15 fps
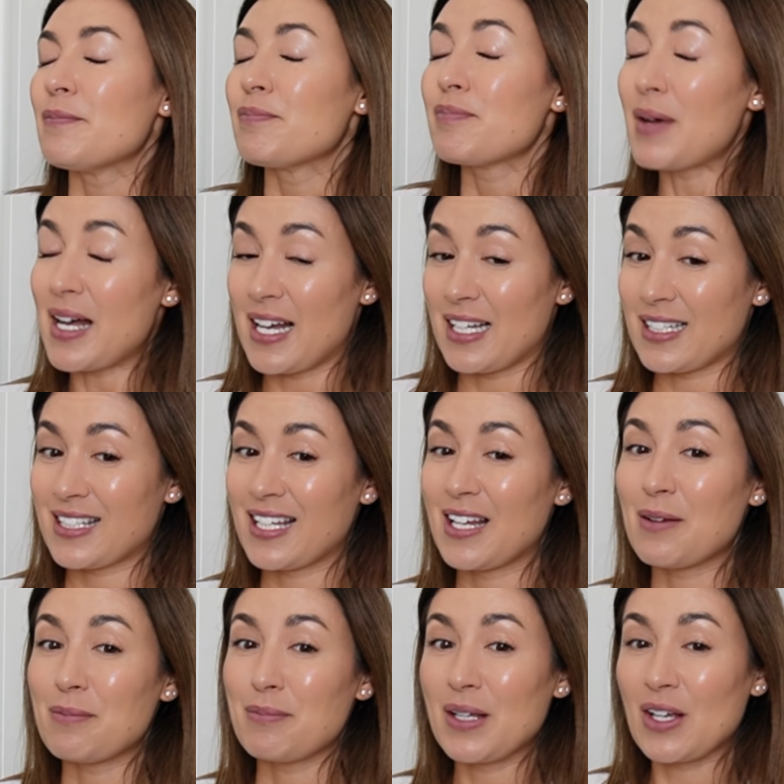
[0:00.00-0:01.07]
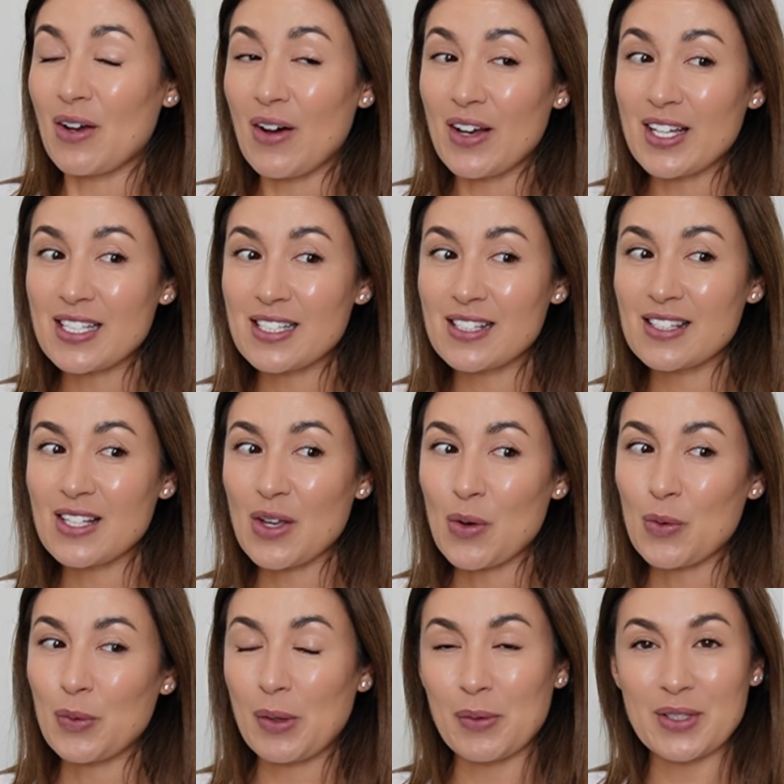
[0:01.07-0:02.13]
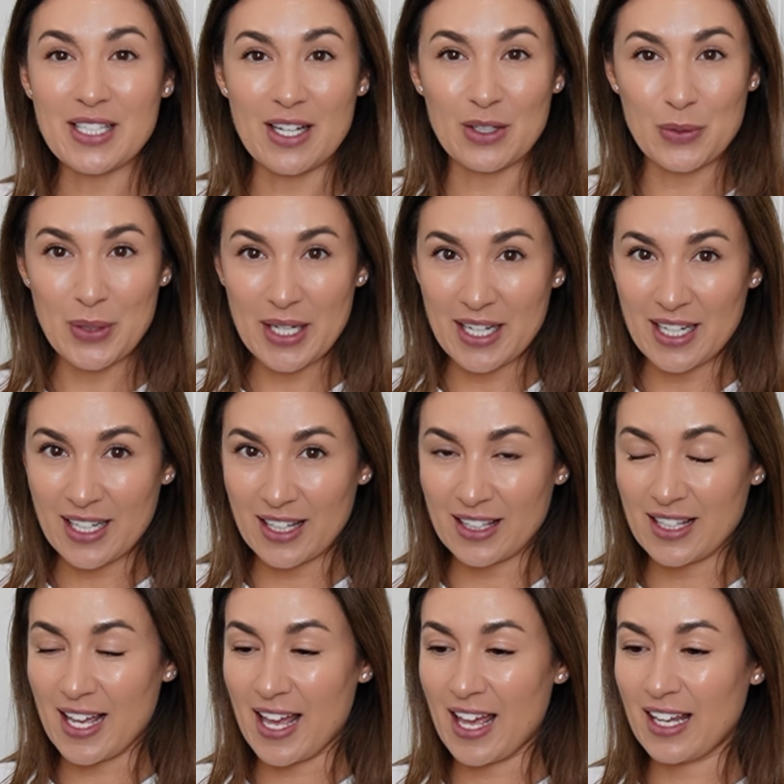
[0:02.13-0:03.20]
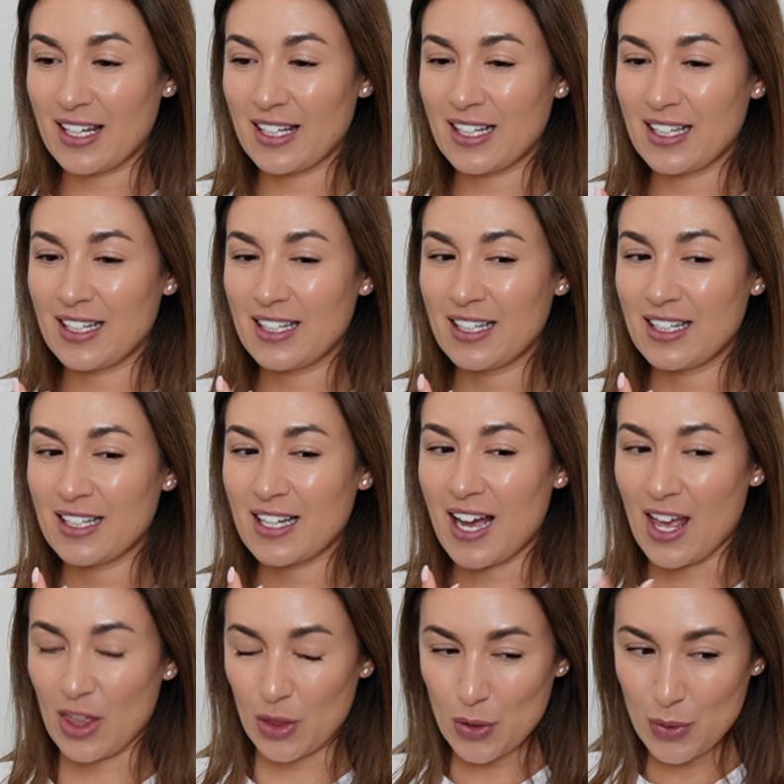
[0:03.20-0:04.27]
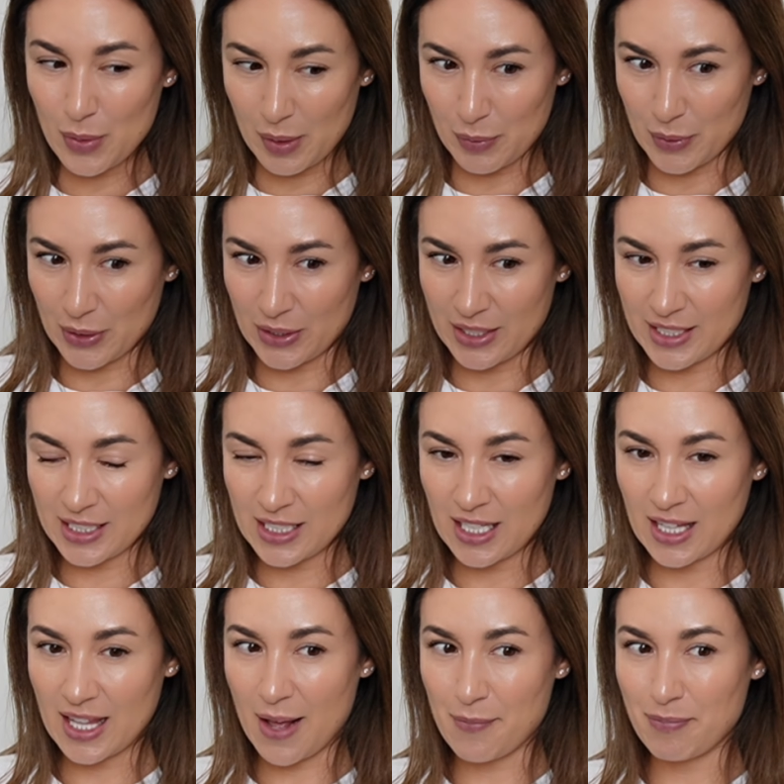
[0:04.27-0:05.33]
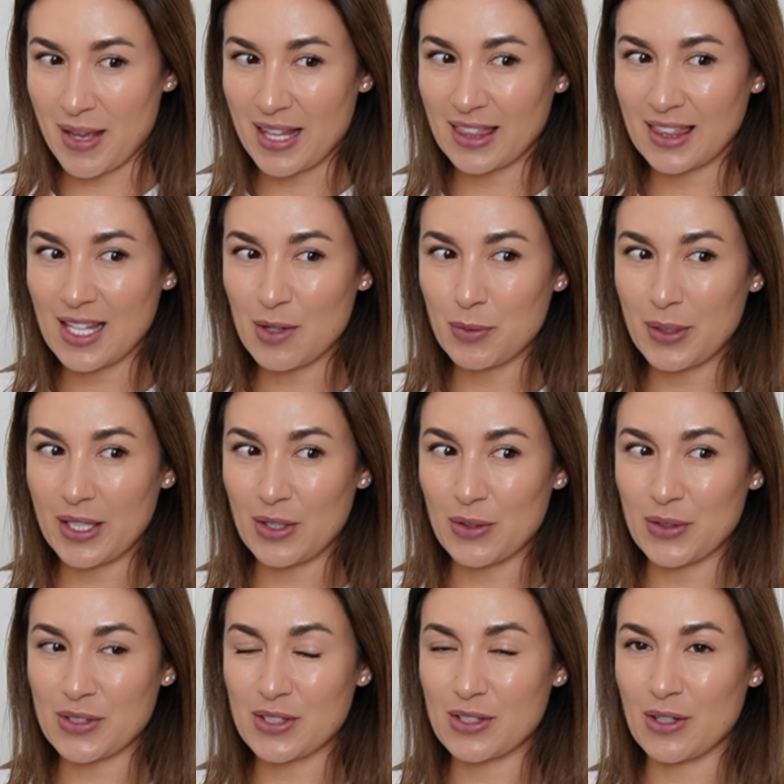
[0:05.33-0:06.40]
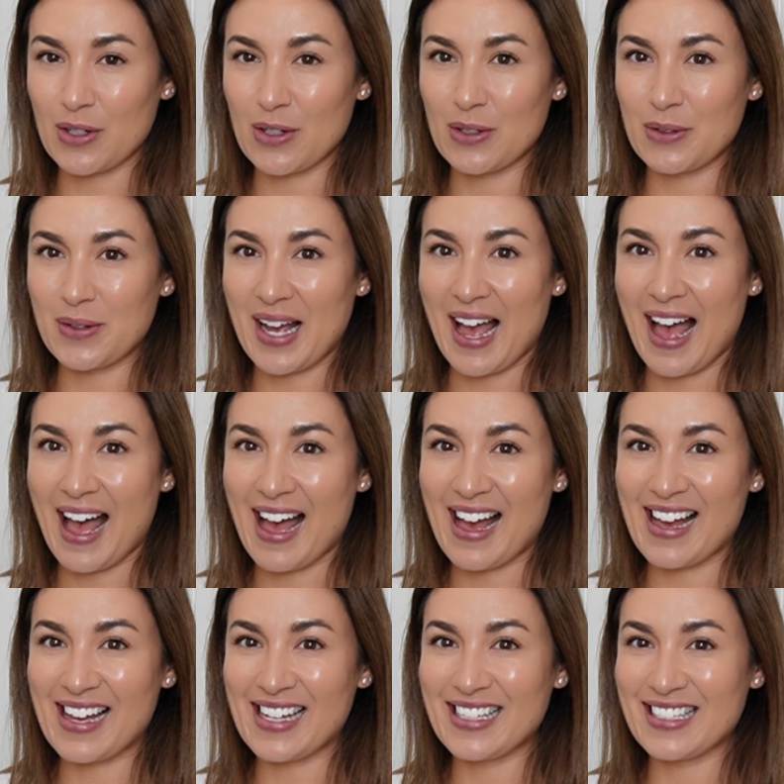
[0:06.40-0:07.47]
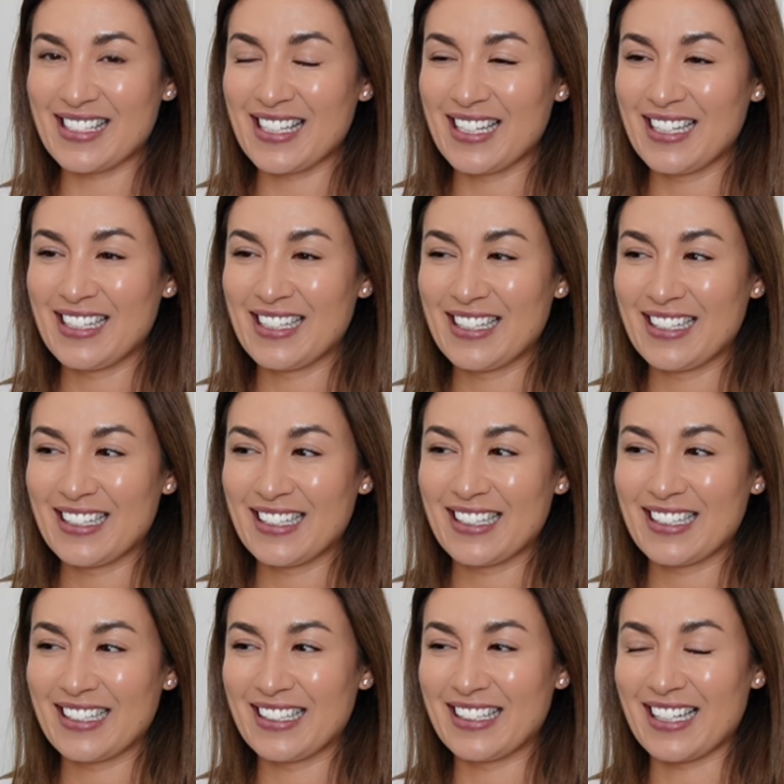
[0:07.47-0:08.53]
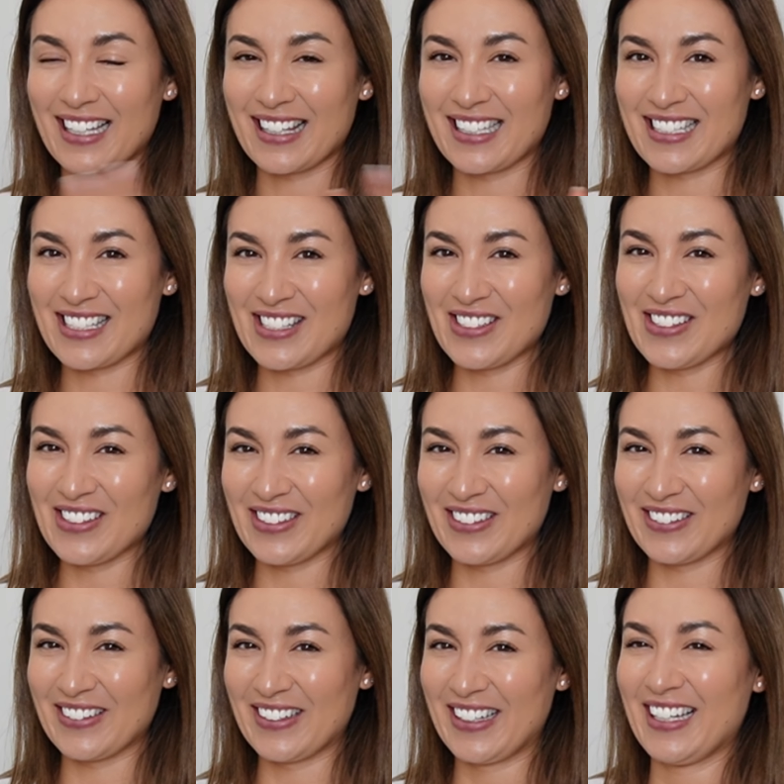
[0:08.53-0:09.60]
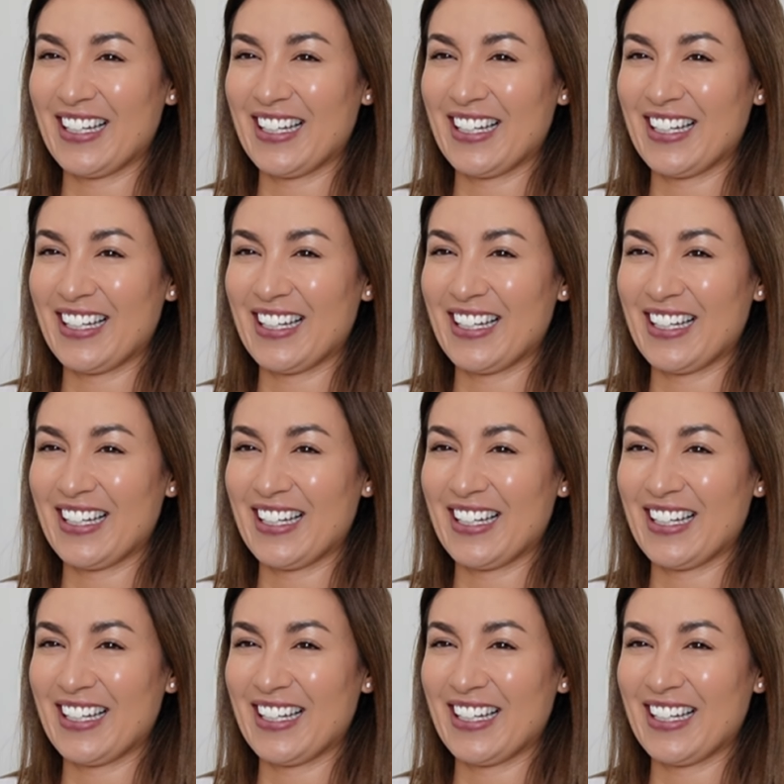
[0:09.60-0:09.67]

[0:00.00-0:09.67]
But because we were done quicker than I thought we would, that meant that we also had nothing to do